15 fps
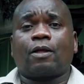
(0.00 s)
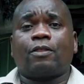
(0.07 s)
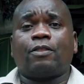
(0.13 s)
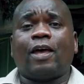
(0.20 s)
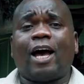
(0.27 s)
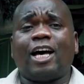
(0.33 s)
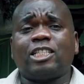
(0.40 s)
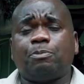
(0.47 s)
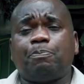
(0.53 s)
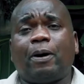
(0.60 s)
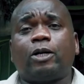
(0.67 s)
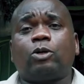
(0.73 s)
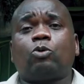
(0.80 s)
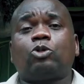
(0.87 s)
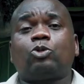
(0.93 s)
The
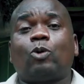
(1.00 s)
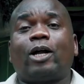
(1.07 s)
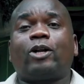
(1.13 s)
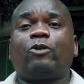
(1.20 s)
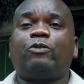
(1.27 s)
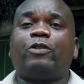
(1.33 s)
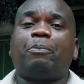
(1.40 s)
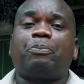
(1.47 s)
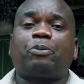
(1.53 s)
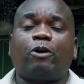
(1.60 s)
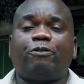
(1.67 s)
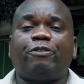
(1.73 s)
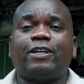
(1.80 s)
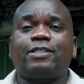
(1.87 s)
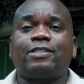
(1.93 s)
husband was one of the
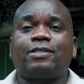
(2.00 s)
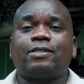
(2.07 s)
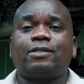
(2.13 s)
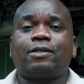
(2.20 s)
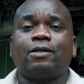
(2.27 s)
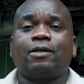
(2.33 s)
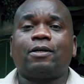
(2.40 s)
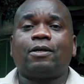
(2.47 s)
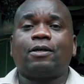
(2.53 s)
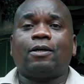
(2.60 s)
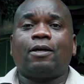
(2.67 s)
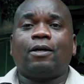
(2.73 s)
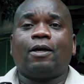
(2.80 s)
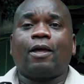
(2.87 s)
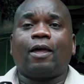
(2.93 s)
prophets.
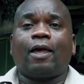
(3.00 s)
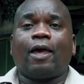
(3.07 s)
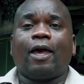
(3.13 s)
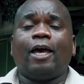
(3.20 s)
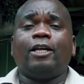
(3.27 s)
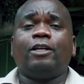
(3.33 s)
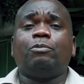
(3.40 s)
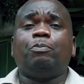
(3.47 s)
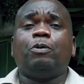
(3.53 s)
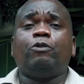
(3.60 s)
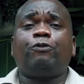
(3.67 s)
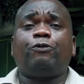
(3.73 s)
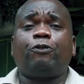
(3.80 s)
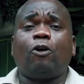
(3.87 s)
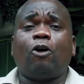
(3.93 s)
And
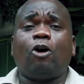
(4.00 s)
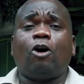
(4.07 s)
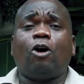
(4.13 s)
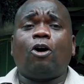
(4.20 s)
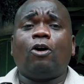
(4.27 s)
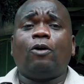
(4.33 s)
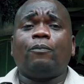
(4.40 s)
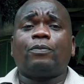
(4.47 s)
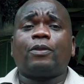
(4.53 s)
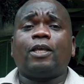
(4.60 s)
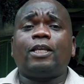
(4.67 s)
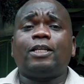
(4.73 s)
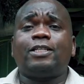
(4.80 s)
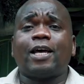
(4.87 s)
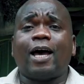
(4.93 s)
before
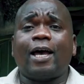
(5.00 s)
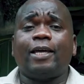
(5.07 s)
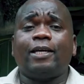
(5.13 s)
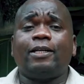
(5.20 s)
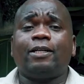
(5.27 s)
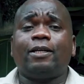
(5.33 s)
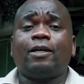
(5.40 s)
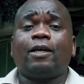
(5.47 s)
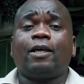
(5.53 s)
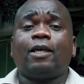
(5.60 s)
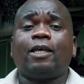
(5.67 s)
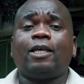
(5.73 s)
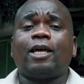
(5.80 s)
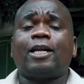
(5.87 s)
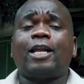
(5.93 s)
he died,
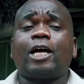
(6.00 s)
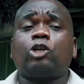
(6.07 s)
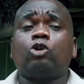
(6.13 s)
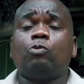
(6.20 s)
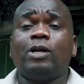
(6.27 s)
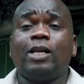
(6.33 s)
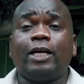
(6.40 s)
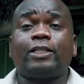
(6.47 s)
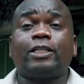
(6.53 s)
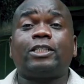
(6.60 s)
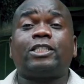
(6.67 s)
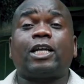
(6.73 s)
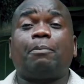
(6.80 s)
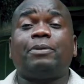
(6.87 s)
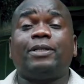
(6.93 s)
he had accumulated
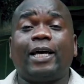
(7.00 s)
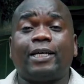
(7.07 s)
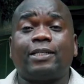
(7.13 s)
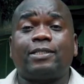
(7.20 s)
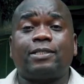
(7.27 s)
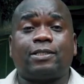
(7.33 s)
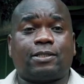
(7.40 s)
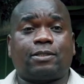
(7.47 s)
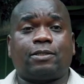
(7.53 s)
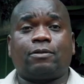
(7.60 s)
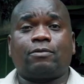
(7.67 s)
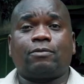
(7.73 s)
some debts.